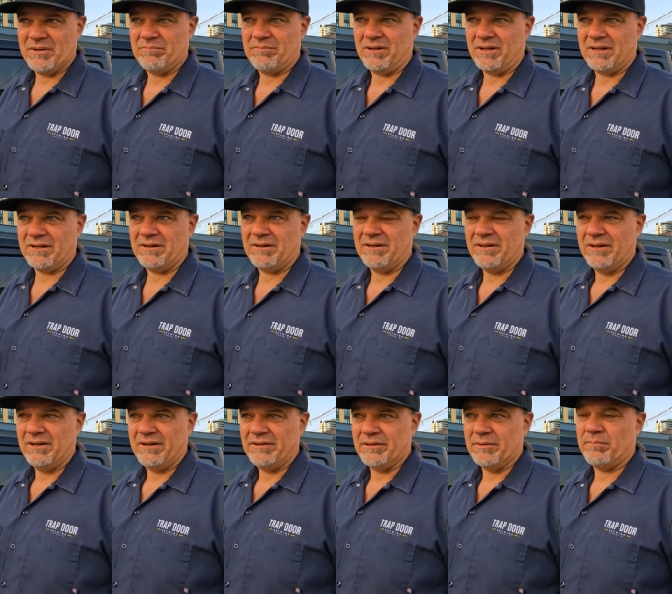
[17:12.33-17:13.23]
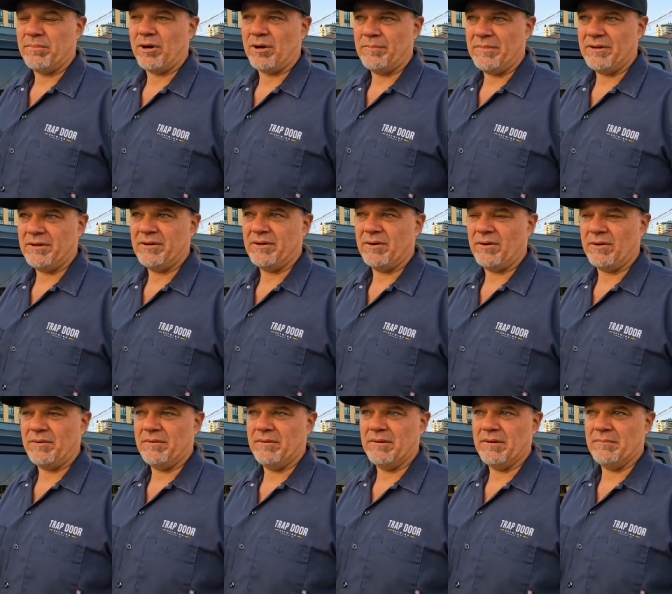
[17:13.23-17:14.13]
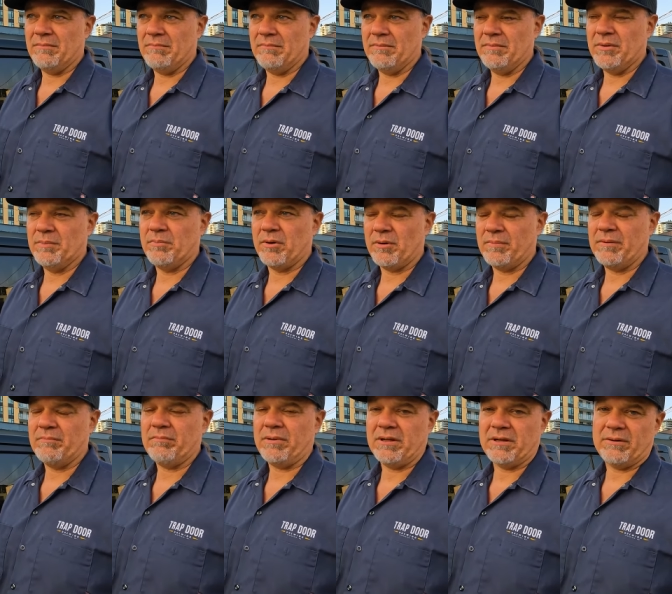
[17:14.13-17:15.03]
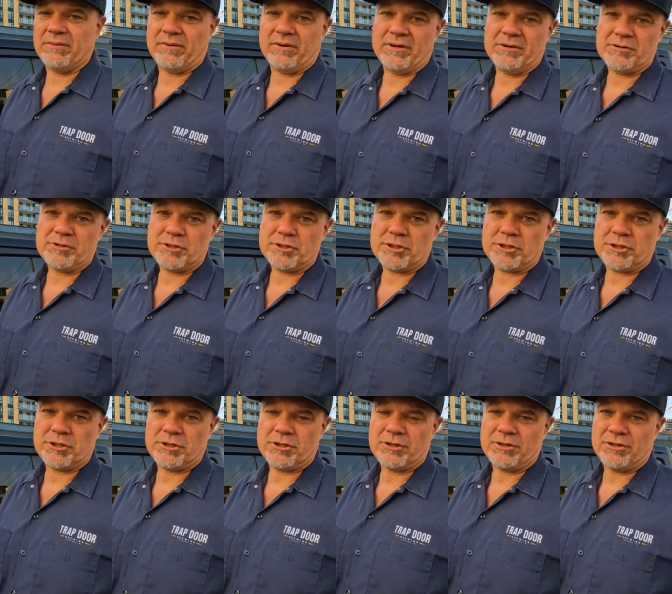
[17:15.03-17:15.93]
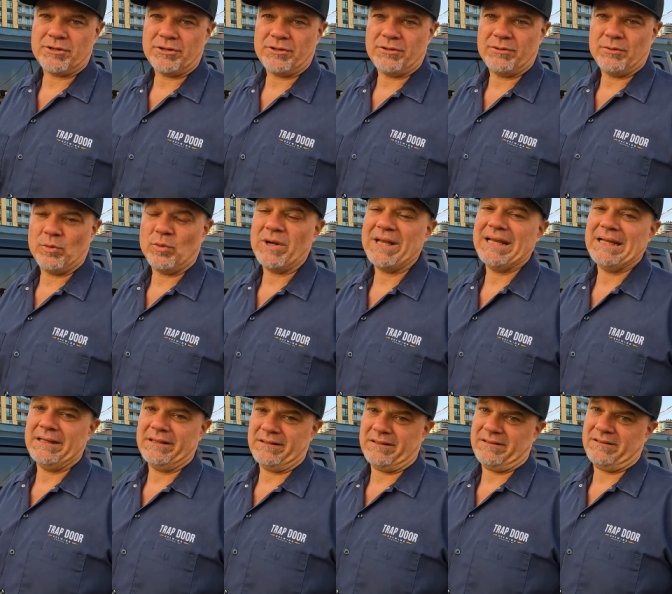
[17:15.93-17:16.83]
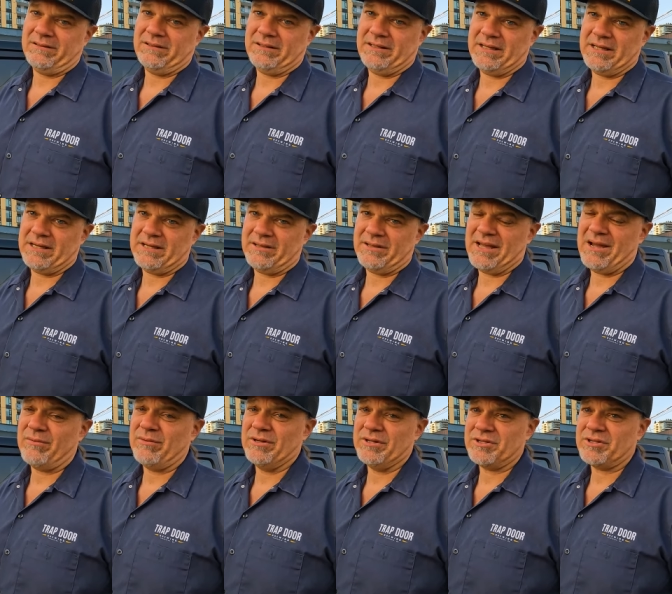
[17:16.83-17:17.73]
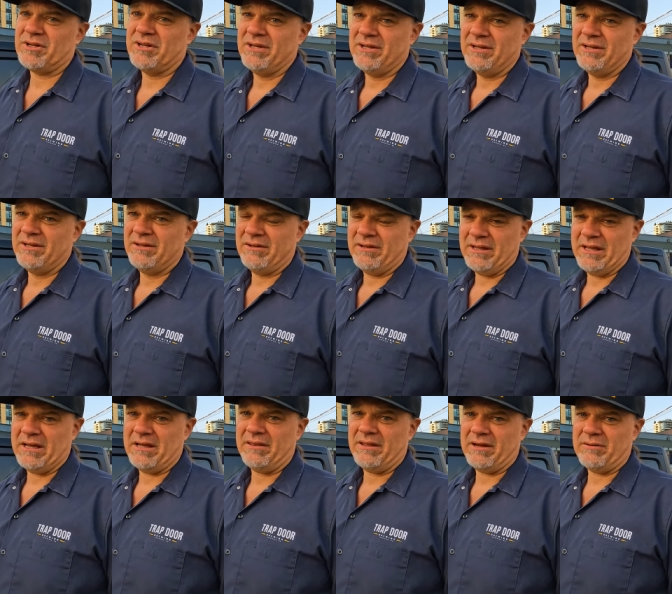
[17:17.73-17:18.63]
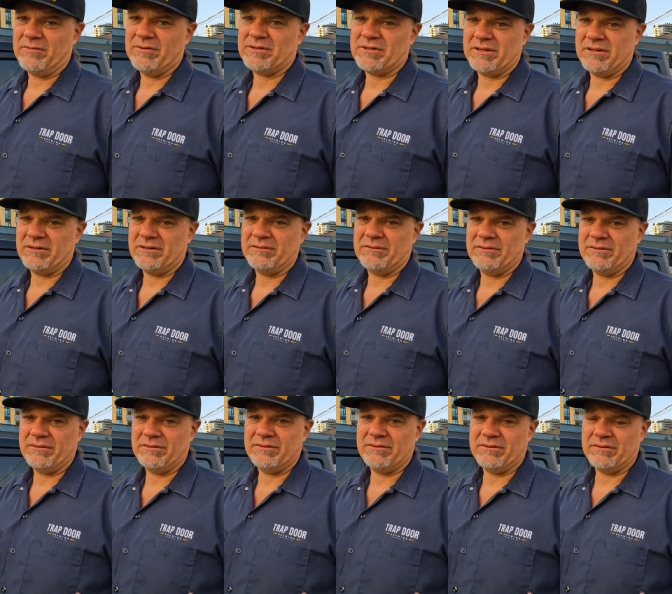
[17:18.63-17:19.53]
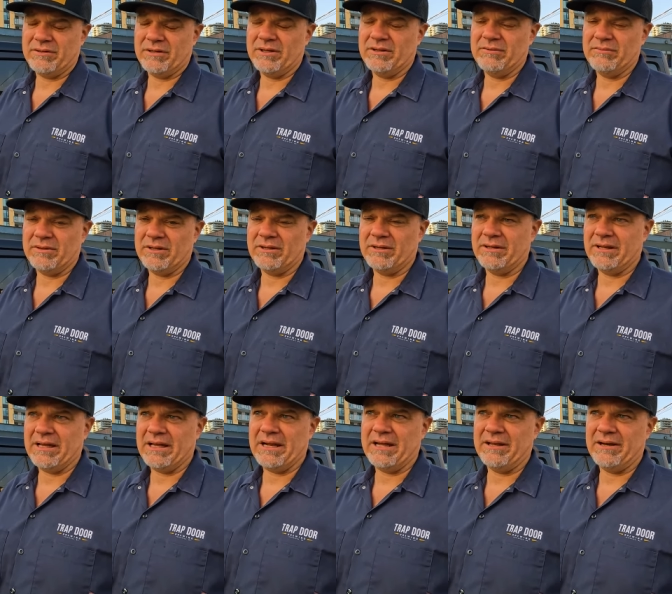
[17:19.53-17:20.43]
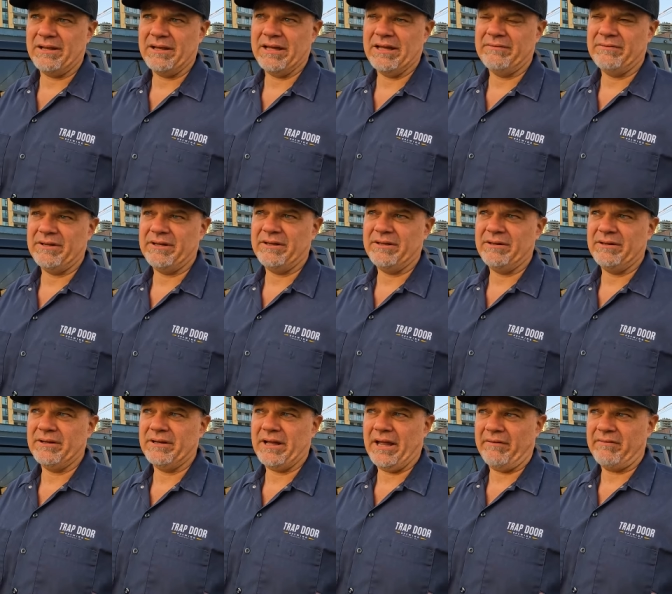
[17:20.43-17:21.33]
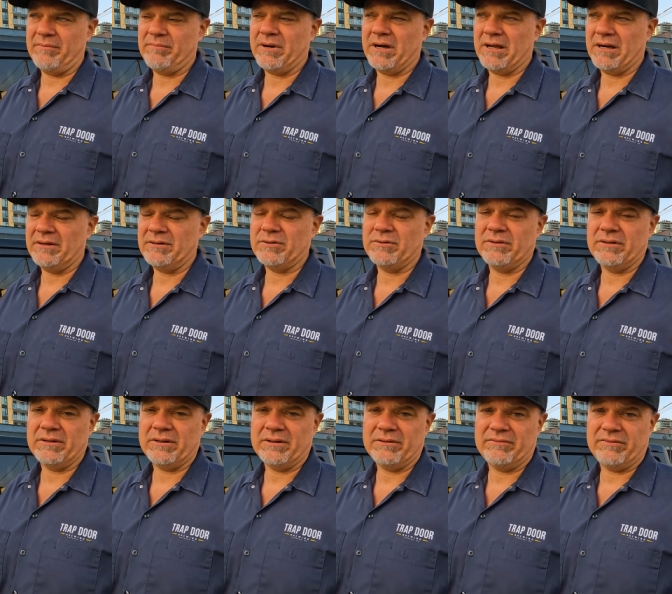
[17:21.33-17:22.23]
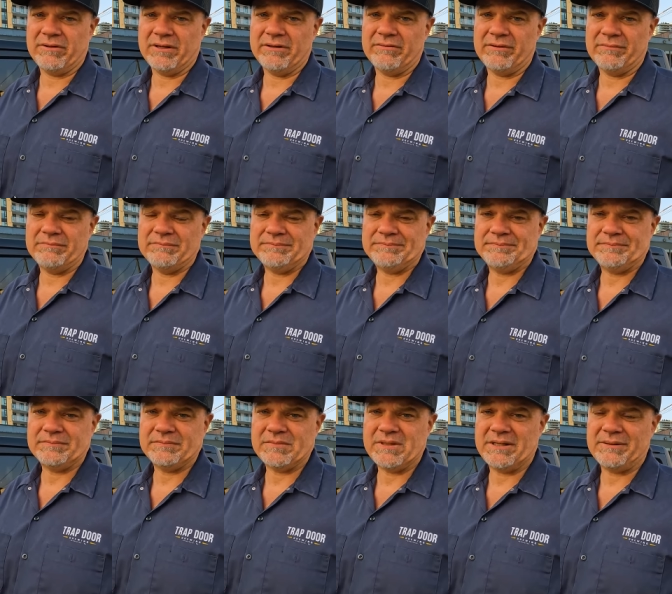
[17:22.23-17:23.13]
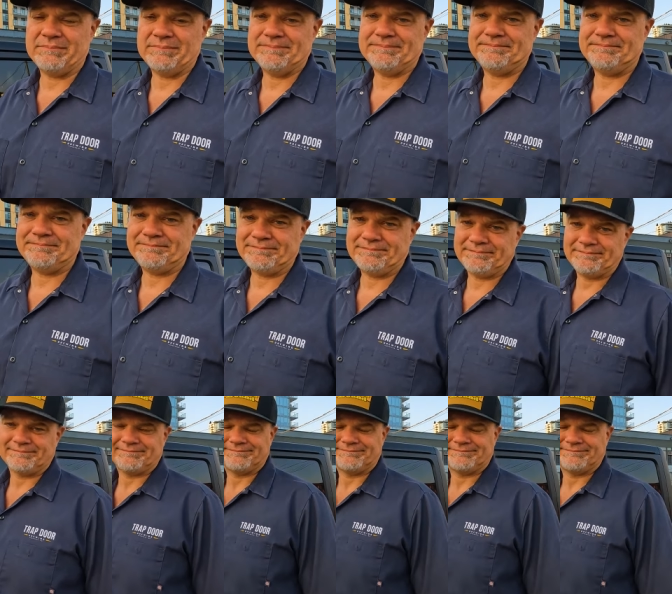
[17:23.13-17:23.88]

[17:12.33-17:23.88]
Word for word: The blood. Blood the bourbon, orange. The bourbon blood orange. Oh, that was good. Wheat ale. Yeah, yeah that was that one of my was, favorites. Yeah, that was a good one. That had a heavy, heavy body to it, good flavor. Yep. Yep. It was good.